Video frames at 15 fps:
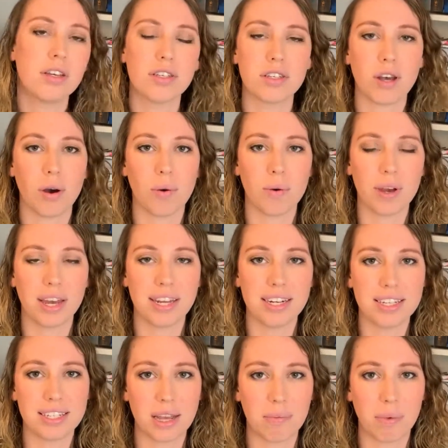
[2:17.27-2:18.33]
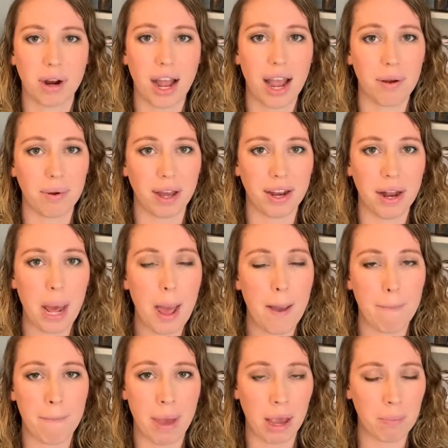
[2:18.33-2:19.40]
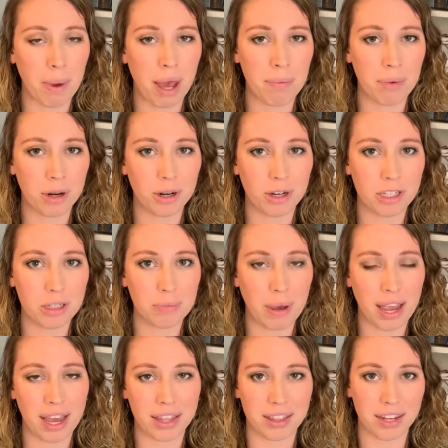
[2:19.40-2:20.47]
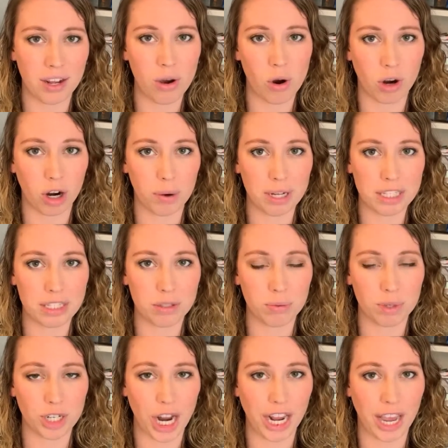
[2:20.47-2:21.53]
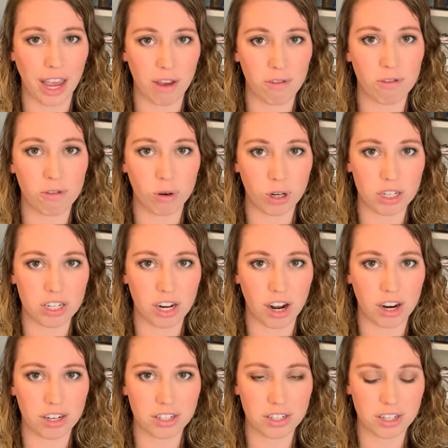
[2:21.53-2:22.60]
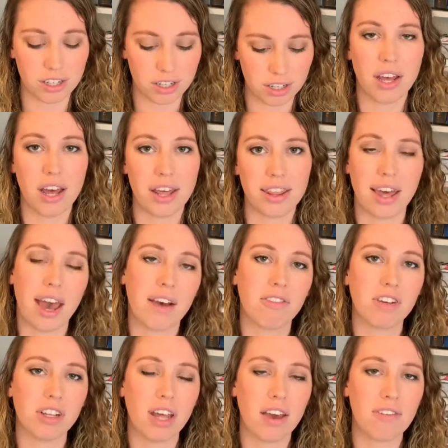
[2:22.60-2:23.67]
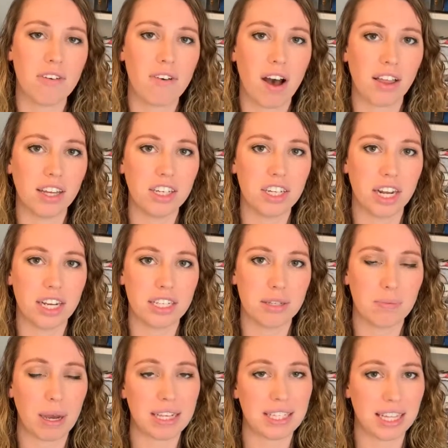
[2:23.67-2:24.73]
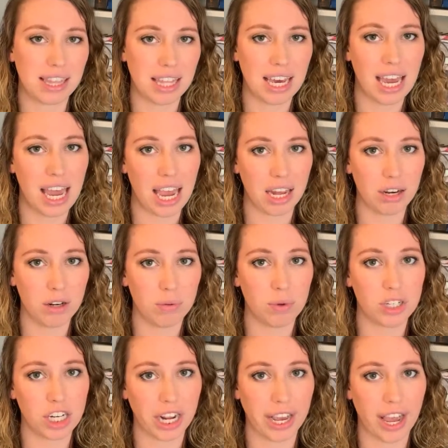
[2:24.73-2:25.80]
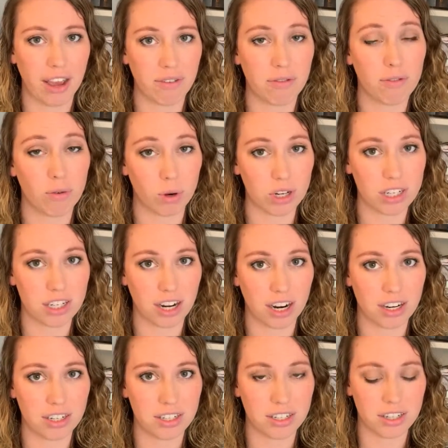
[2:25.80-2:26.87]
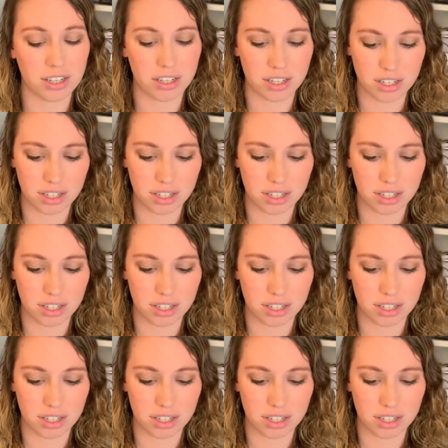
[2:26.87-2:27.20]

So, in December I read Magpie Murders by Anthony Horowitz, which I gave 4 stars, The Afterlife of Holly Chase by Cynthia Hand, which I gave 4 stars,